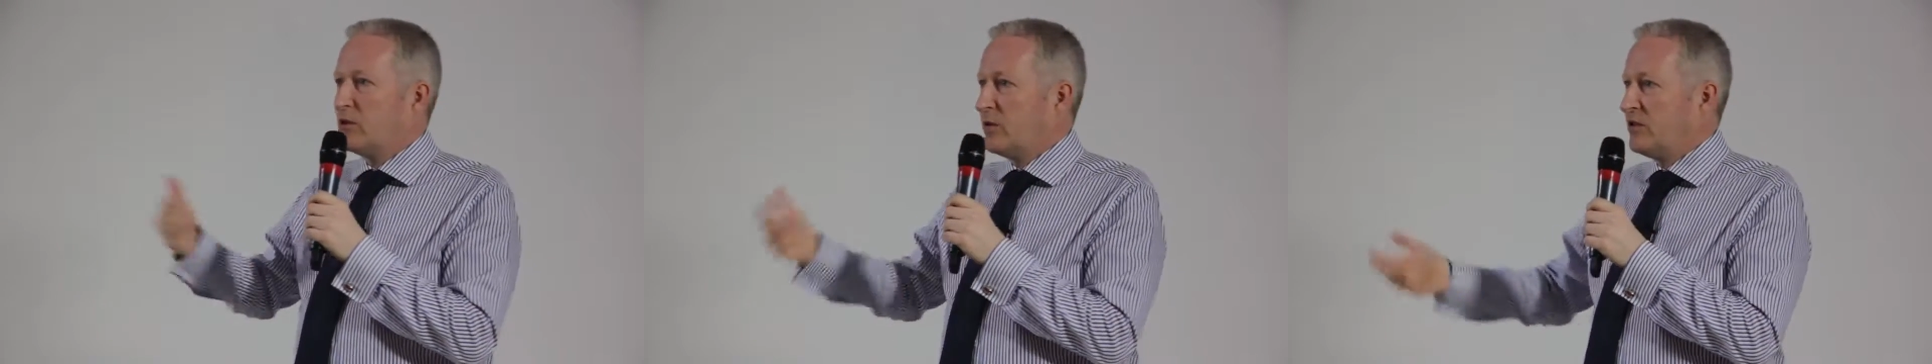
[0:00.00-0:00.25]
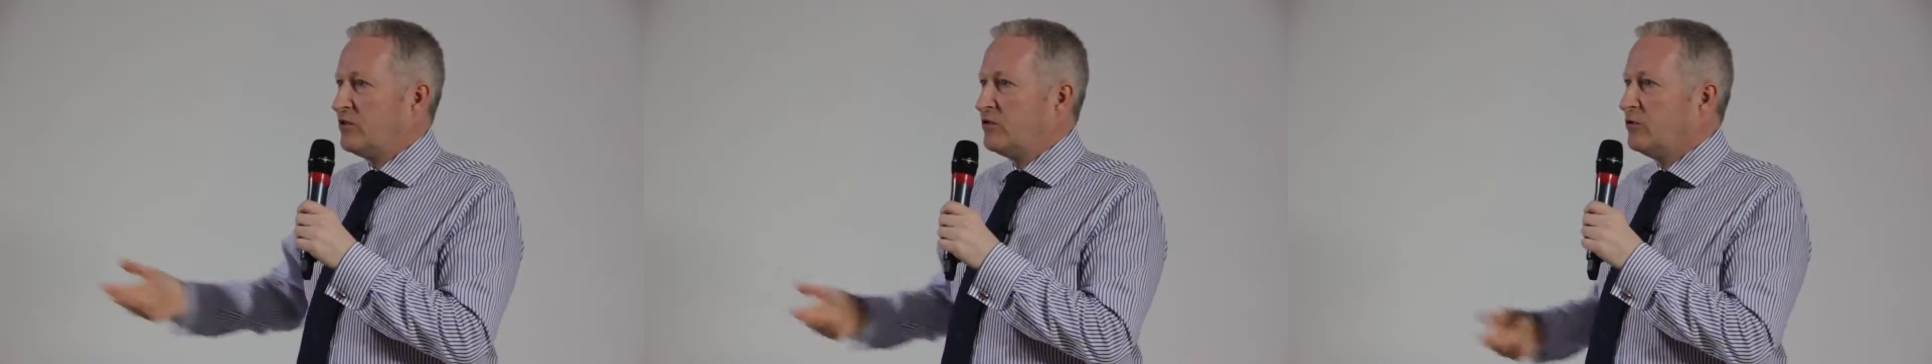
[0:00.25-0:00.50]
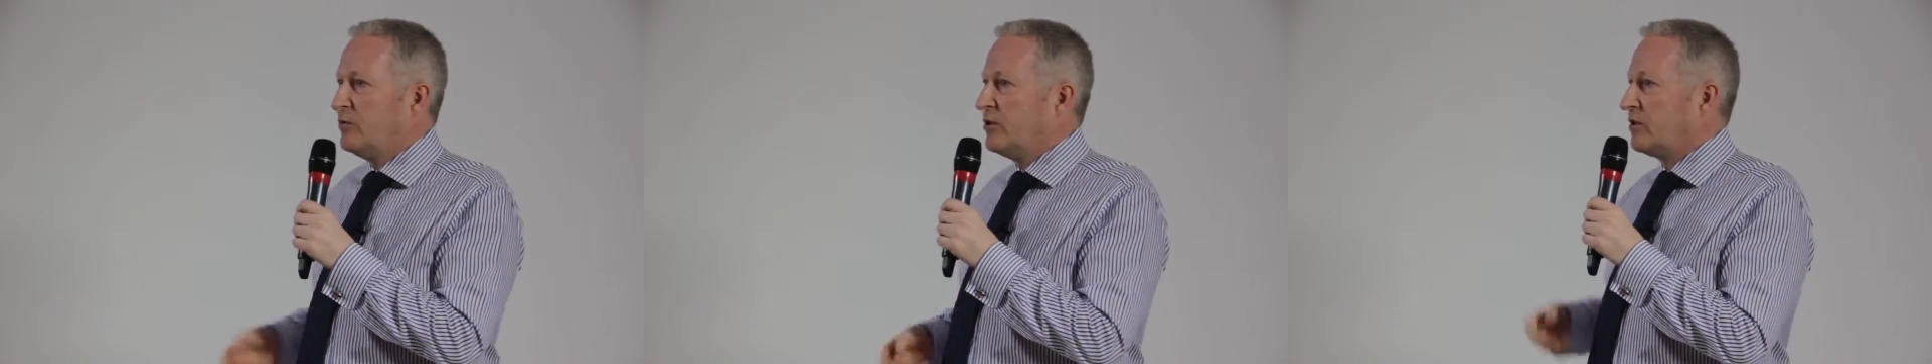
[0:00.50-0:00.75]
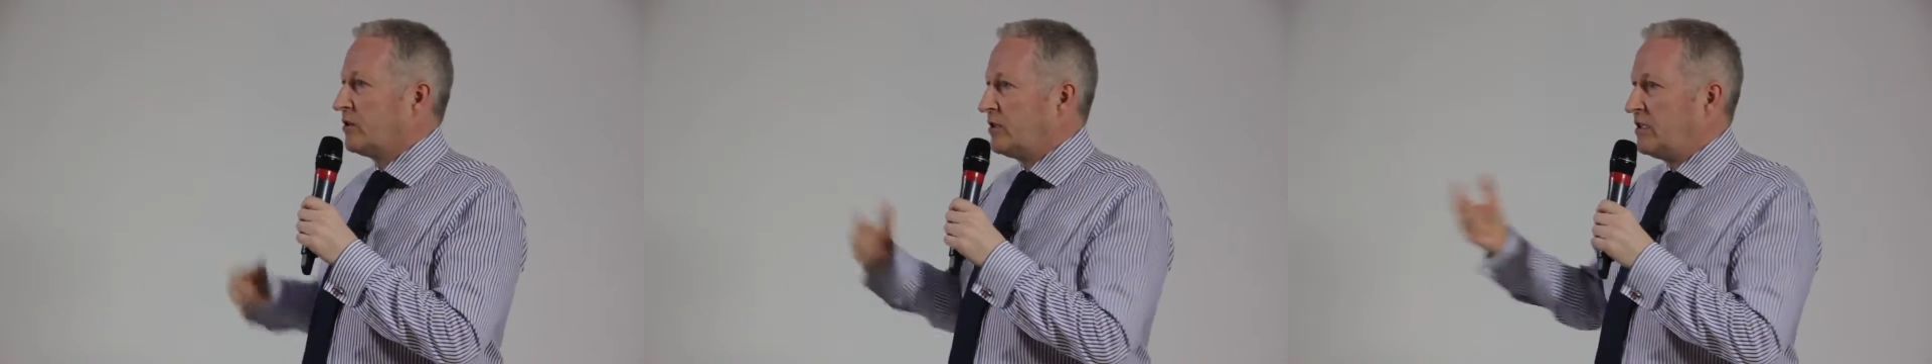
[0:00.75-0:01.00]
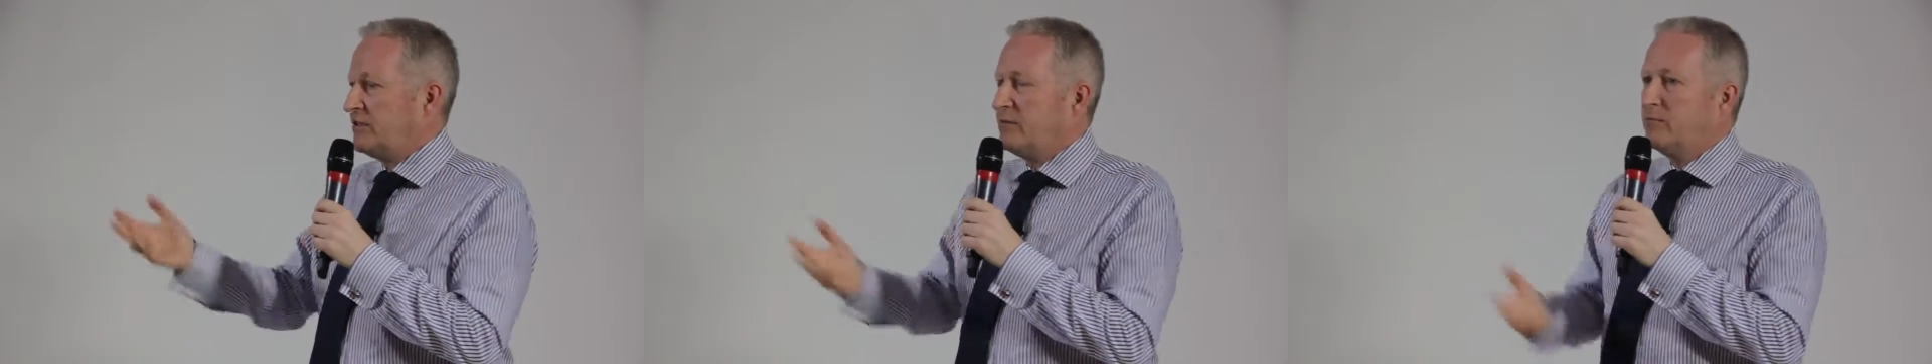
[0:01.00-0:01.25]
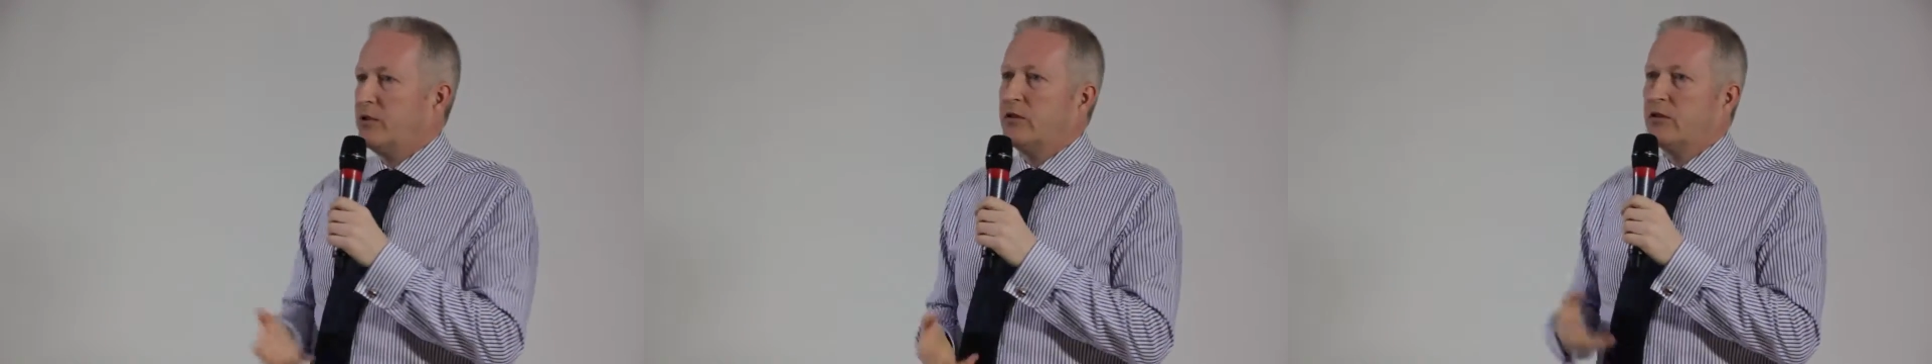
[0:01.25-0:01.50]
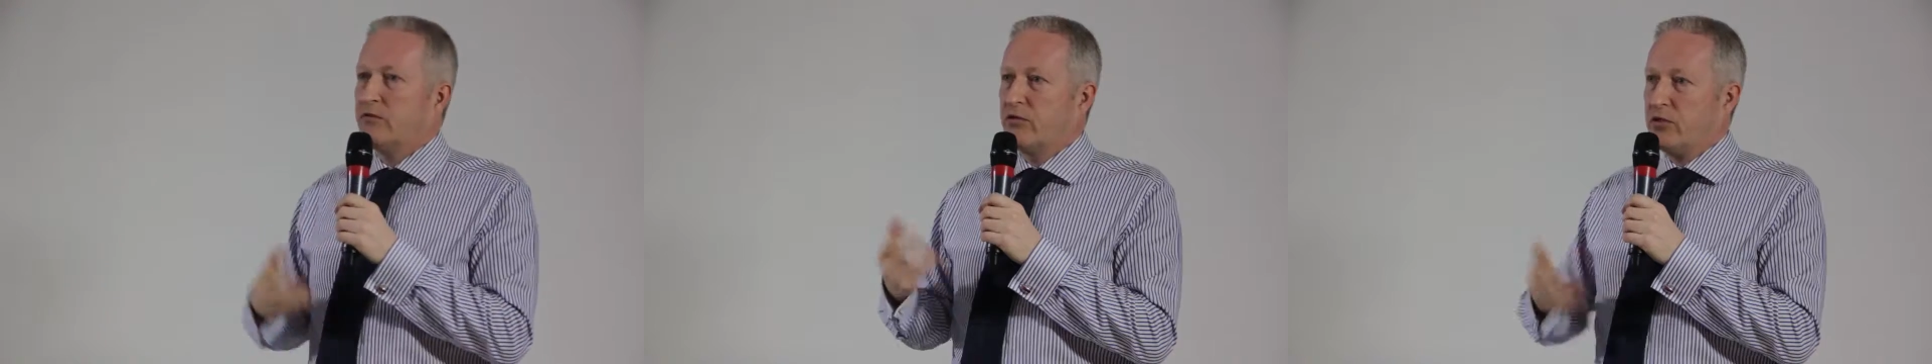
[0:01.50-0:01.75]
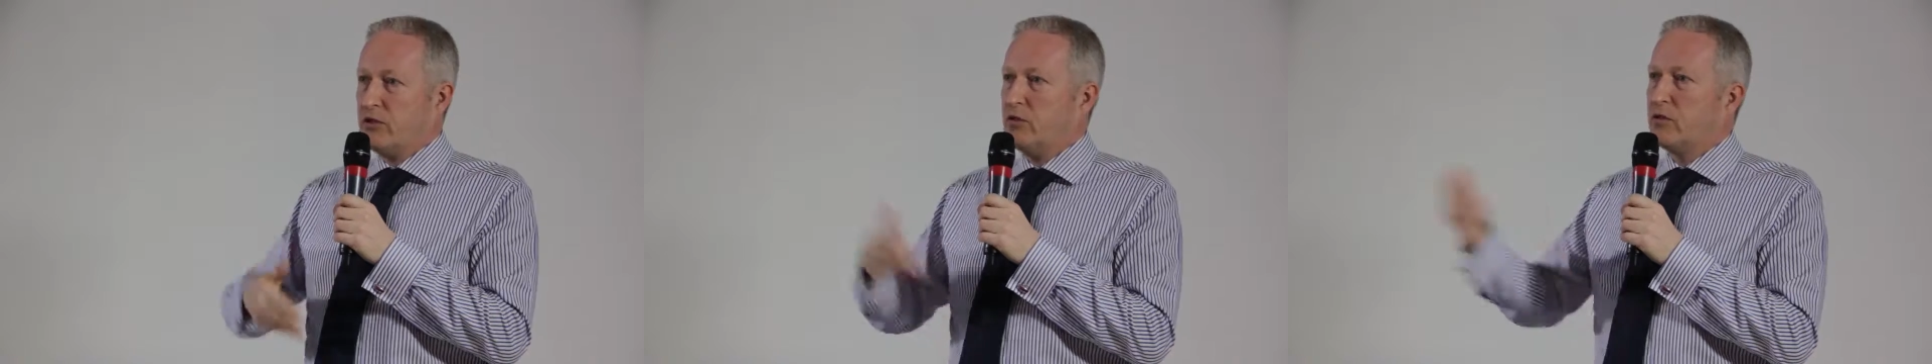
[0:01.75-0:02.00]
22 billion, 18 billion for
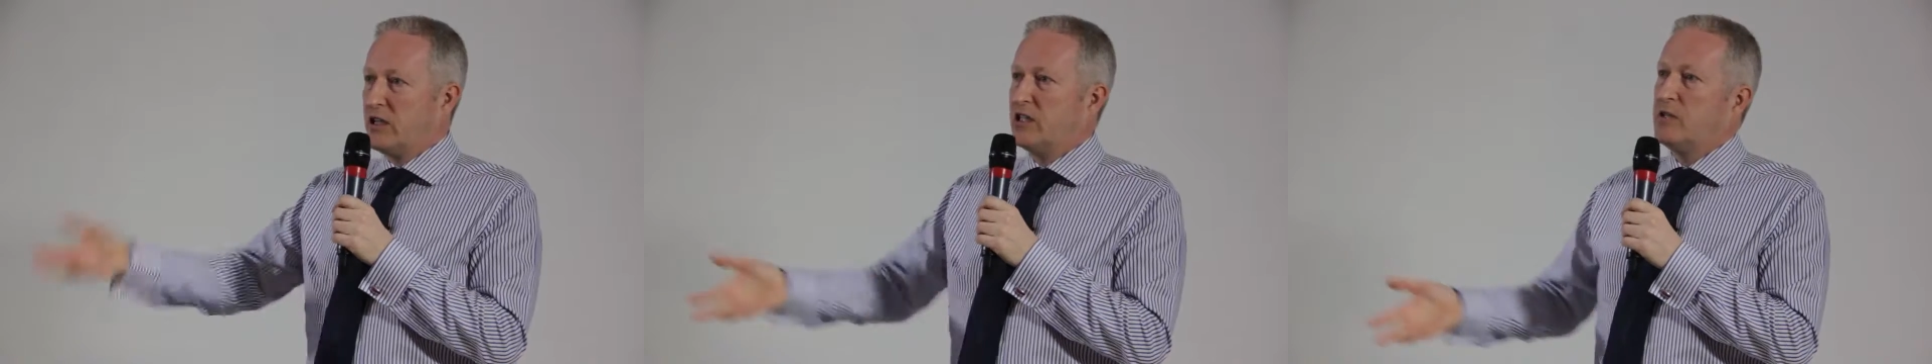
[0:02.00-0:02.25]
the UK